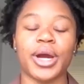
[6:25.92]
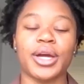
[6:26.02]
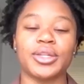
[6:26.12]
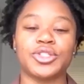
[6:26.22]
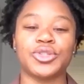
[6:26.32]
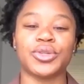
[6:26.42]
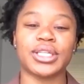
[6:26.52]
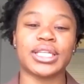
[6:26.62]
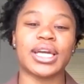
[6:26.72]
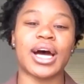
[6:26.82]
Prior to
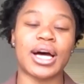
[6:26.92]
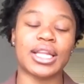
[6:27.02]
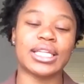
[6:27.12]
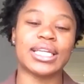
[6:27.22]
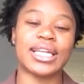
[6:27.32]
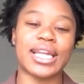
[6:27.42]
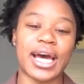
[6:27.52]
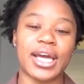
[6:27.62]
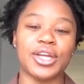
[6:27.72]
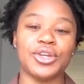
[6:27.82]
joining Holland and Knight,